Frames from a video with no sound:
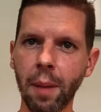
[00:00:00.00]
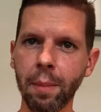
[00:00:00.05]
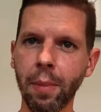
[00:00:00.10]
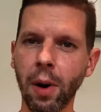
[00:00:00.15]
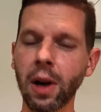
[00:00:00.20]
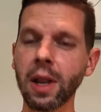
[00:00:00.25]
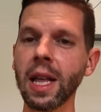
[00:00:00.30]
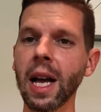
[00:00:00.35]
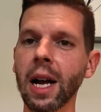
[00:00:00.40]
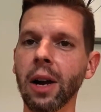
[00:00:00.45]

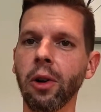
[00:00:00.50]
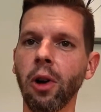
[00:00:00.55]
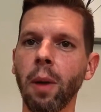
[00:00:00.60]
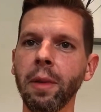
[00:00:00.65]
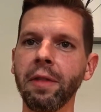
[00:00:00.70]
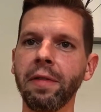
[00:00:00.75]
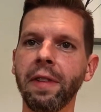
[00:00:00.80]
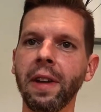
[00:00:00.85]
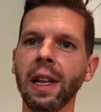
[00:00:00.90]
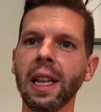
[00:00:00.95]
Part of that
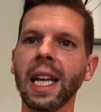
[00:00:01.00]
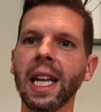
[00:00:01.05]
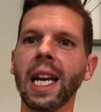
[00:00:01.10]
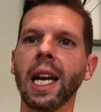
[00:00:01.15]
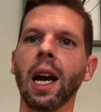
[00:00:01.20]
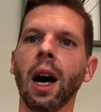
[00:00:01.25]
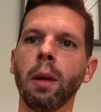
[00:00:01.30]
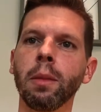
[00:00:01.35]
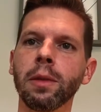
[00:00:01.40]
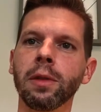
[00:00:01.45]
crummy feeling
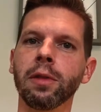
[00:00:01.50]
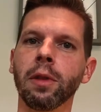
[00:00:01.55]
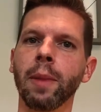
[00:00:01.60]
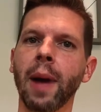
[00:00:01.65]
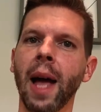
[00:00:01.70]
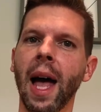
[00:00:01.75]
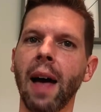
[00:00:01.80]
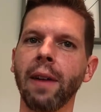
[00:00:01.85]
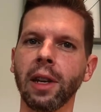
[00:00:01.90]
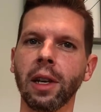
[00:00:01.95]
comes from
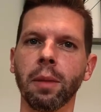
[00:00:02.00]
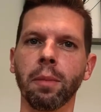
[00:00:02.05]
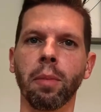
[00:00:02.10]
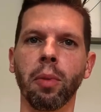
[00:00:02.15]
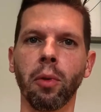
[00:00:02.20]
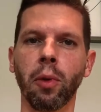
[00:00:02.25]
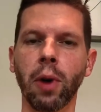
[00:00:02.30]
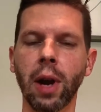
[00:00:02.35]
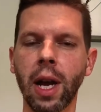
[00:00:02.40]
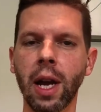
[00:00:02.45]
having to
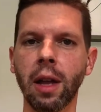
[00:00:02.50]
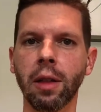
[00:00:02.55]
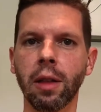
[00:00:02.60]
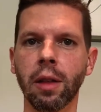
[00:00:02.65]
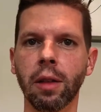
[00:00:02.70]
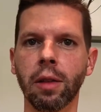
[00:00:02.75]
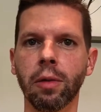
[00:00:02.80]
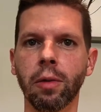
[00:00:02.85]
breathe